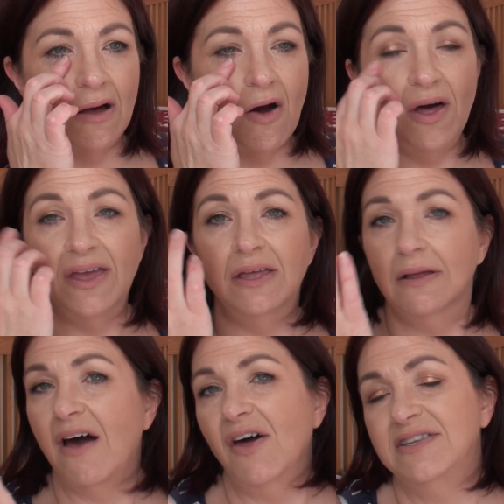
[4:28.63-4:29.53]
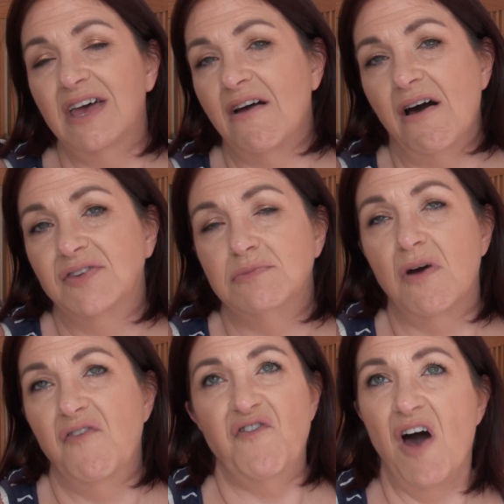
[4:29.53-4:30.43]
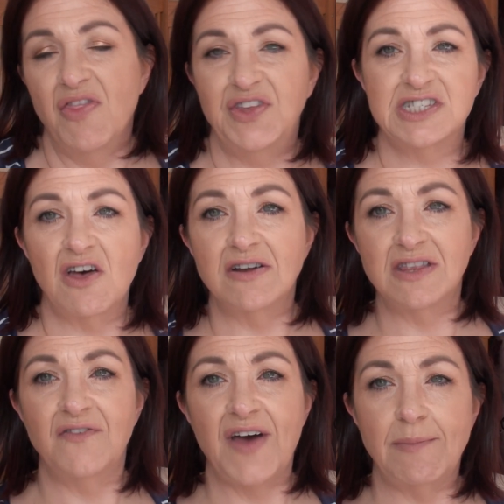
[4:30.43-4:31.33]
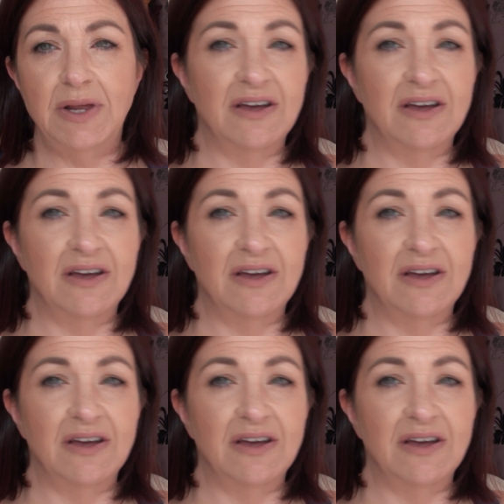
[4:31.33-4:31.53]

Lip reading: I take after my father's side of the family,